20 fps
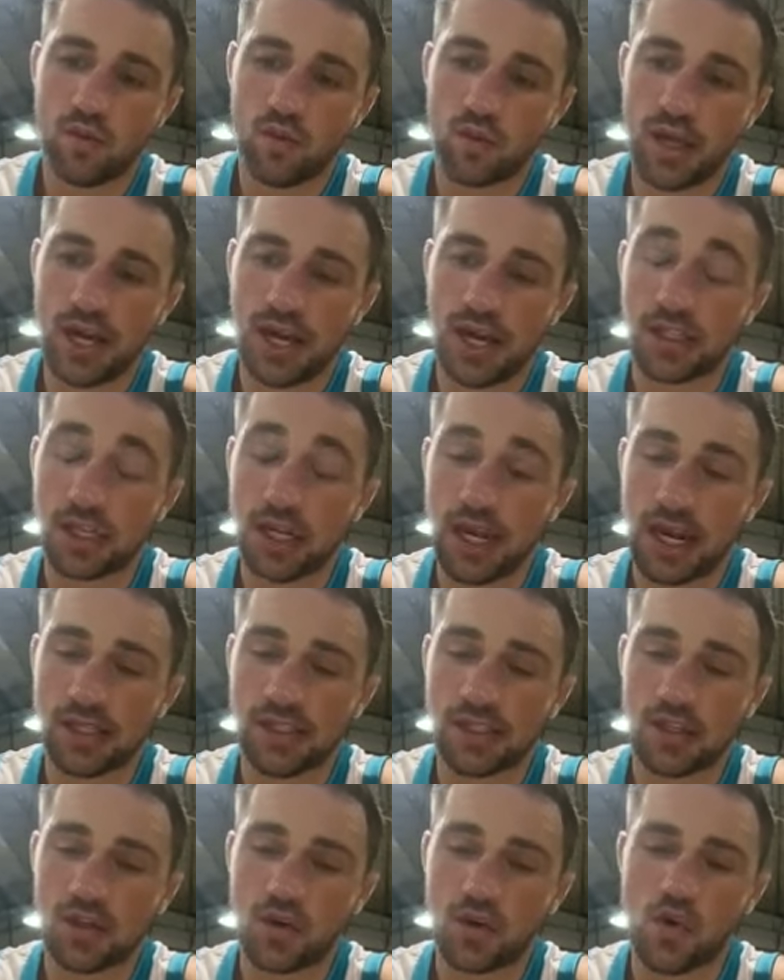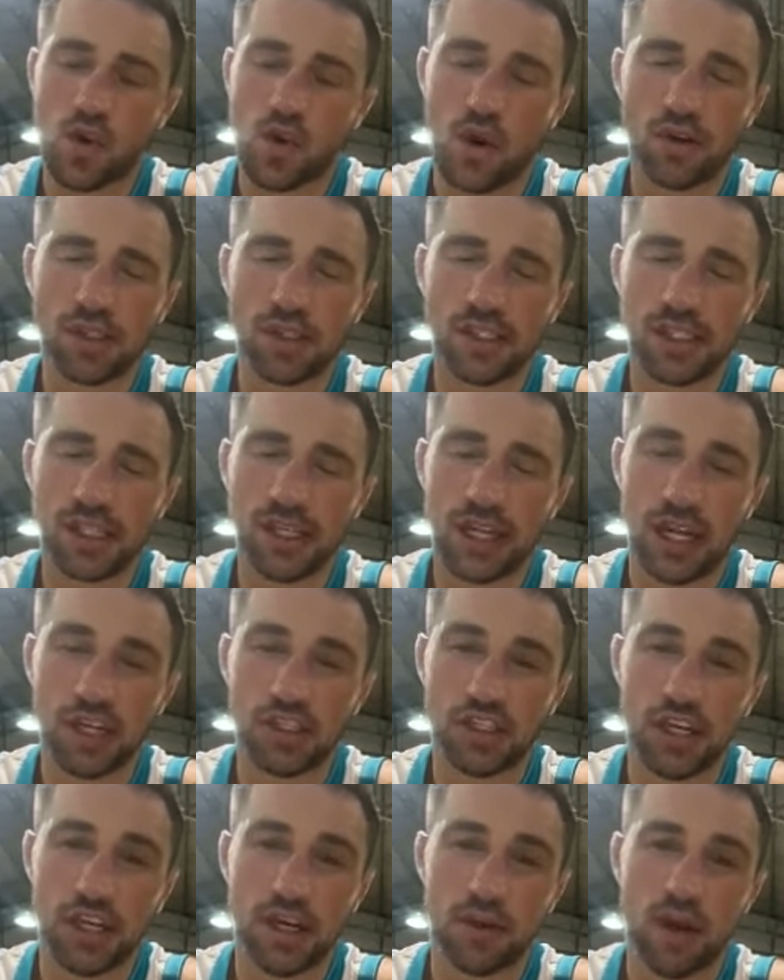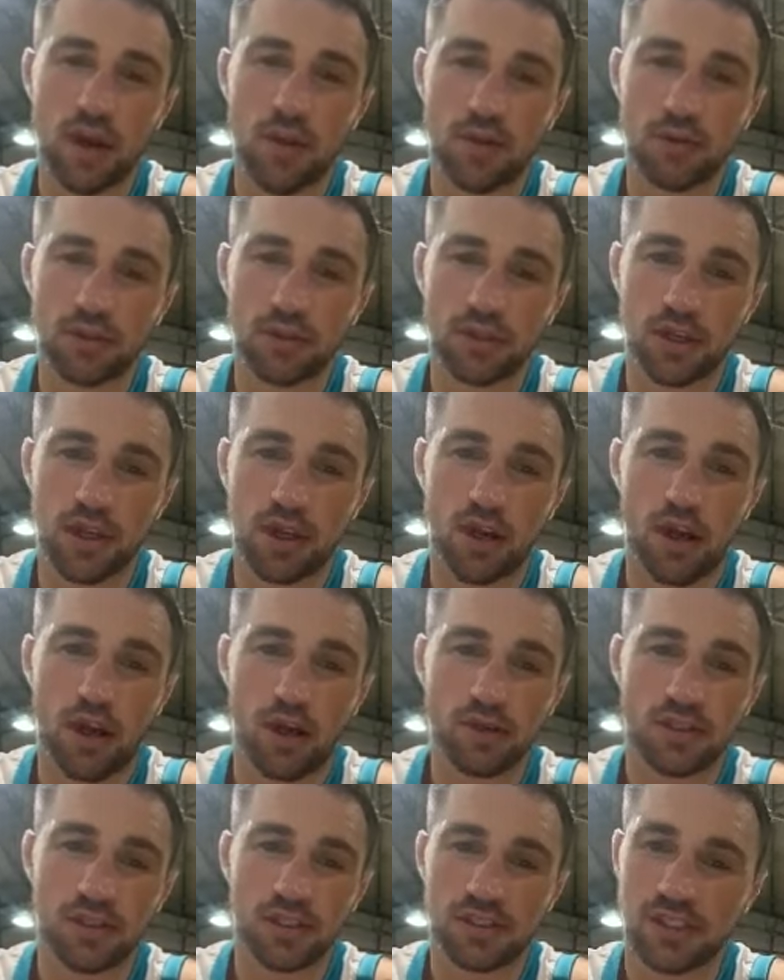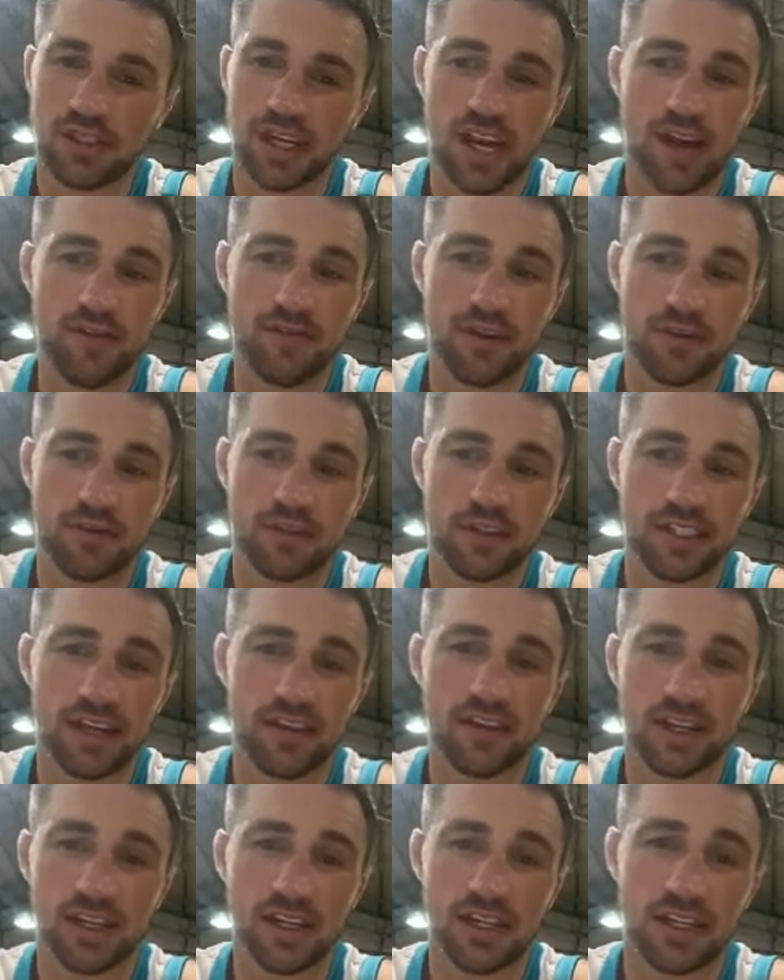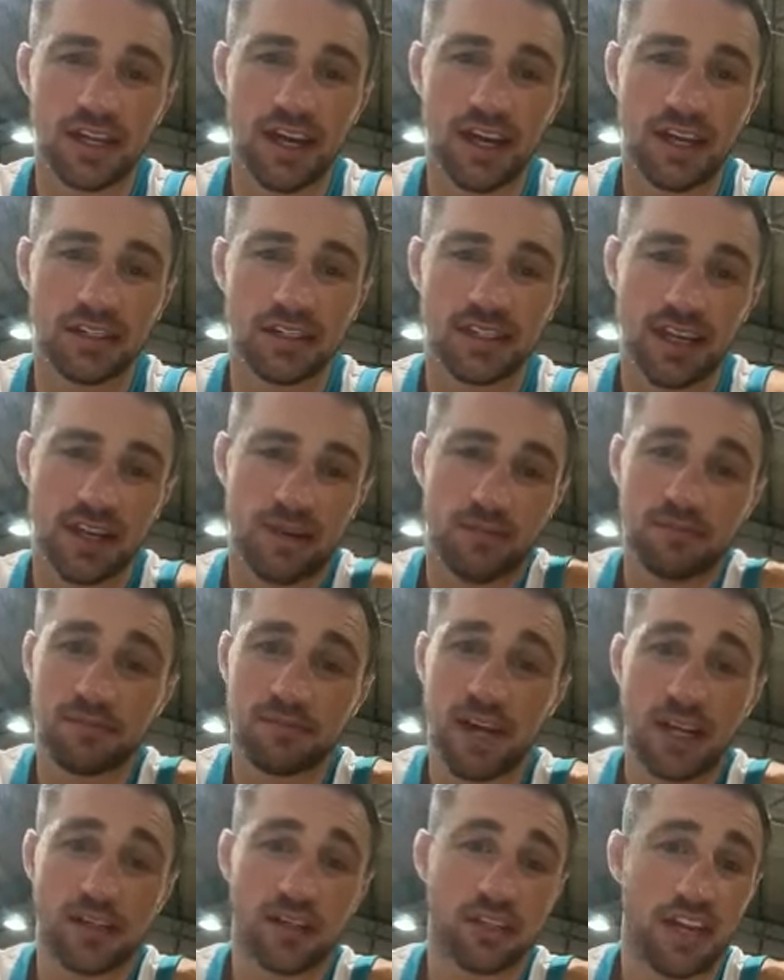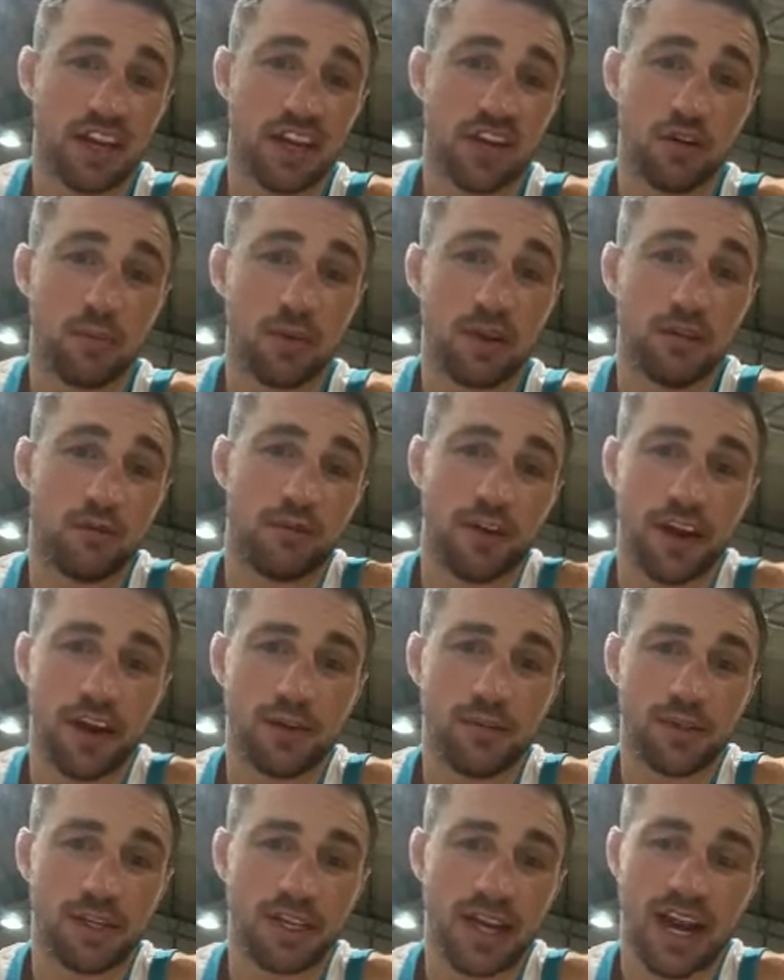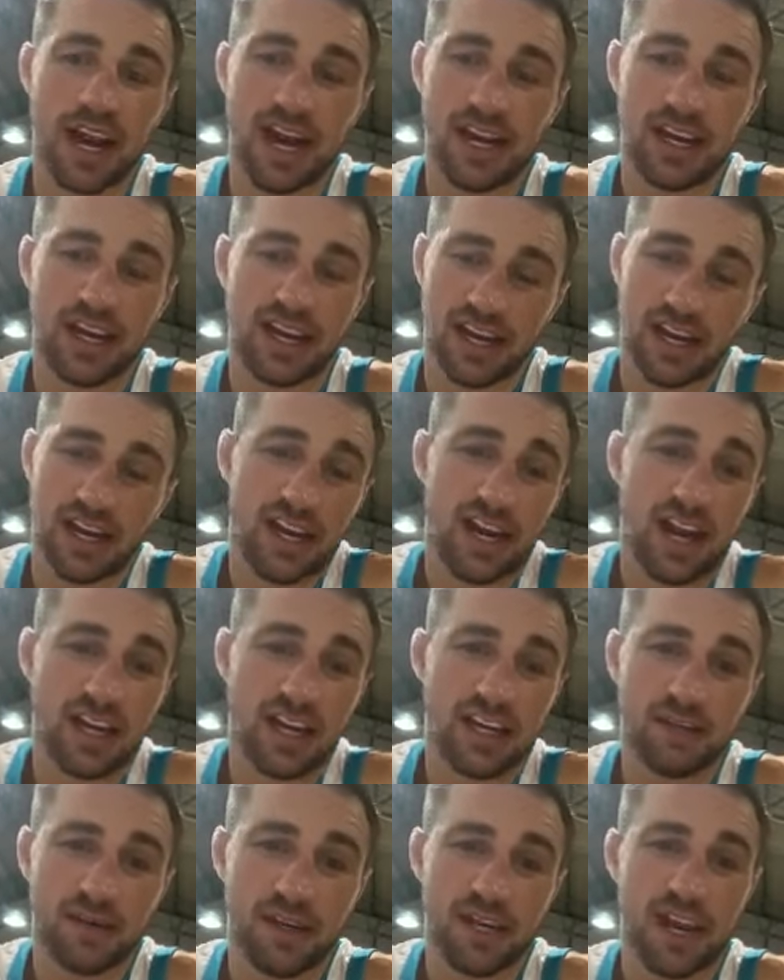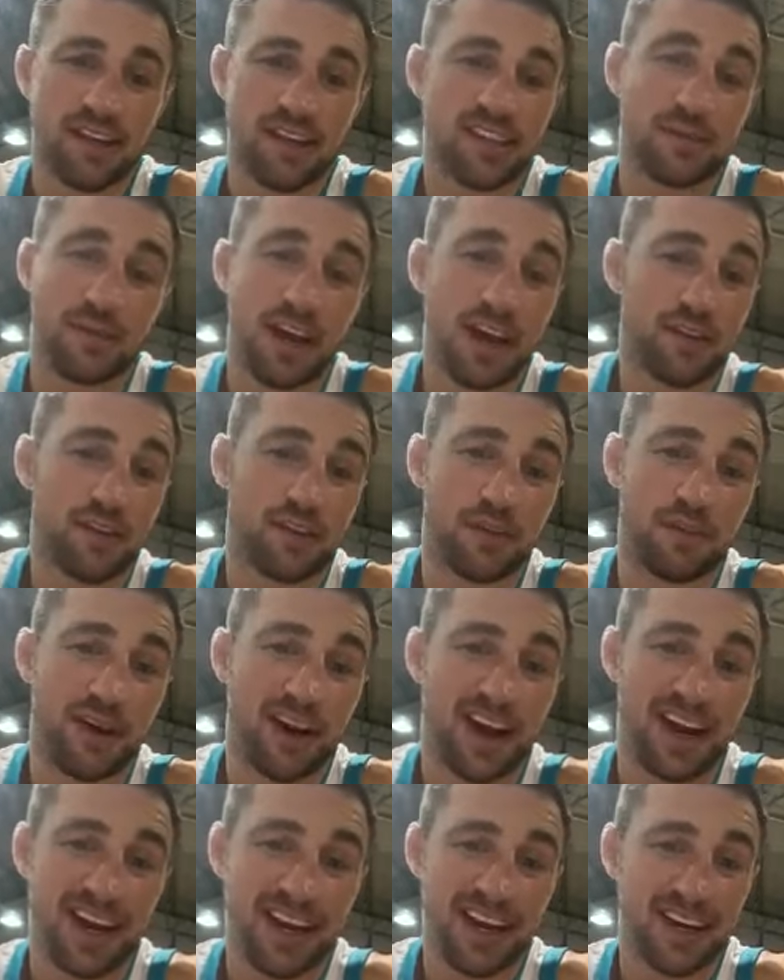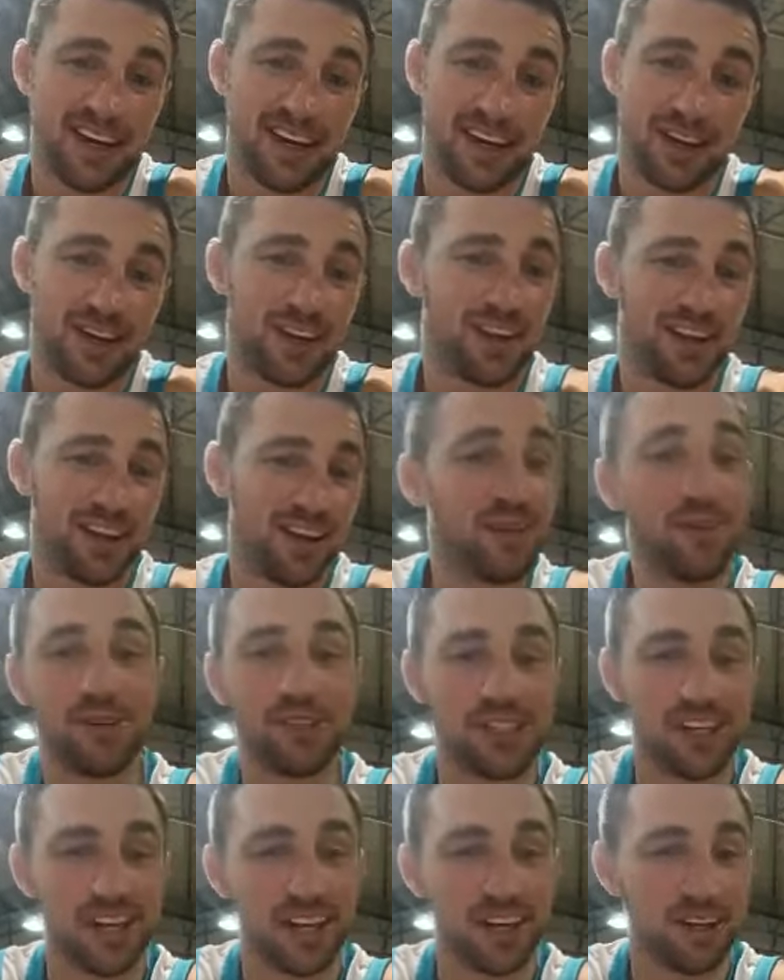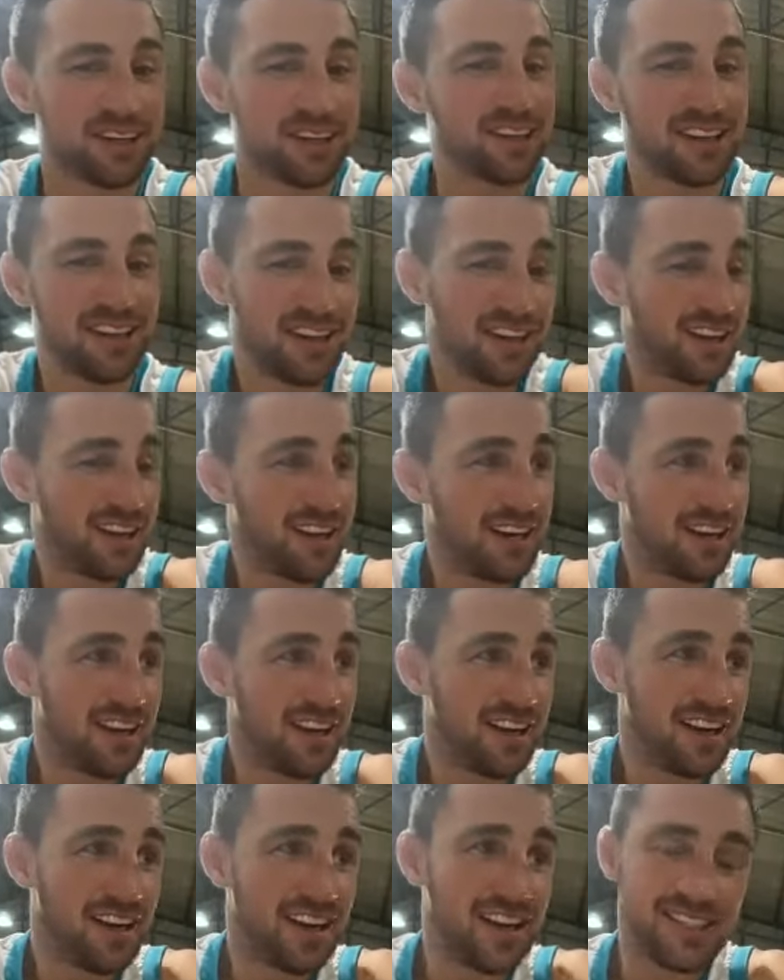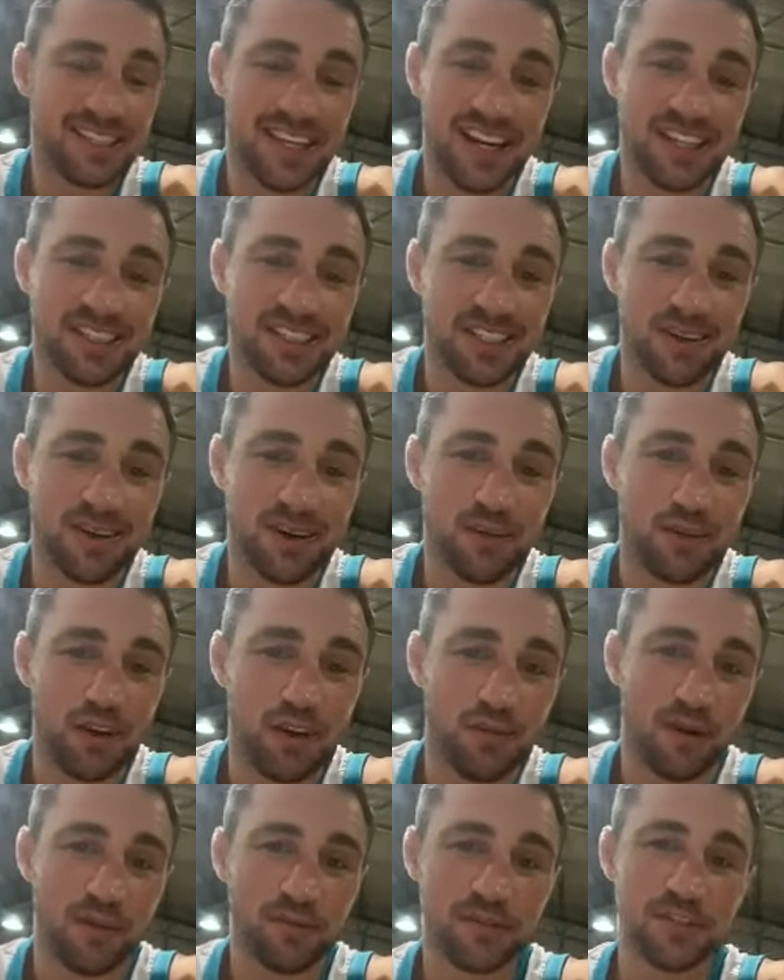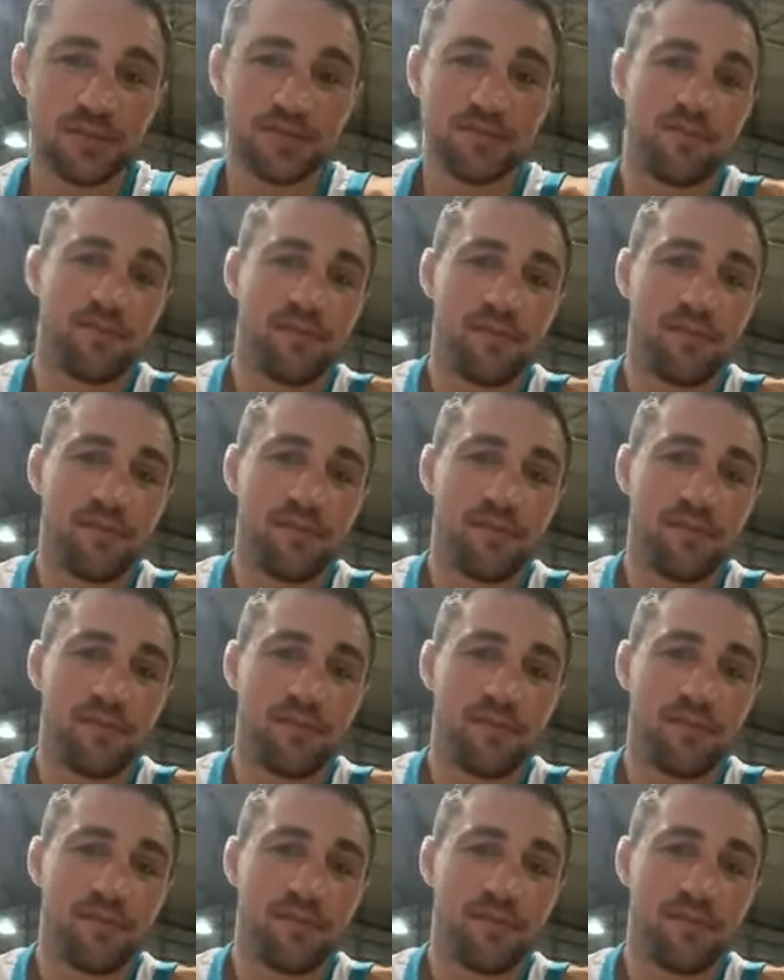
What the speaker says: We actually had to do a quarantine last year where we was all locked together for 17 days. And then I just ended up being friendly with the guy, and I like him. He came to my after party in London. We chilled, and I said, I'll see you in a few months.